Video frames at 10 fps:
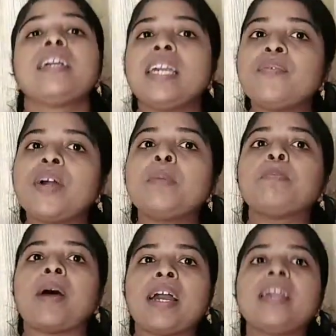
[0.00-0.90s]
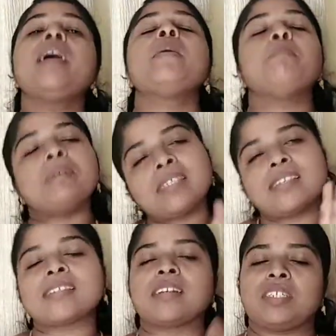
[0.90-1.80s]
given by
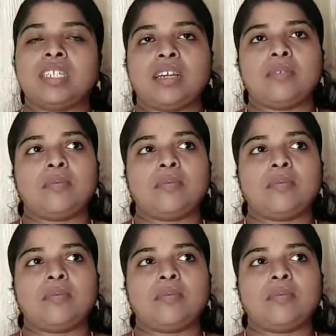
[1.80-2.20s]
Mrs. Krishna.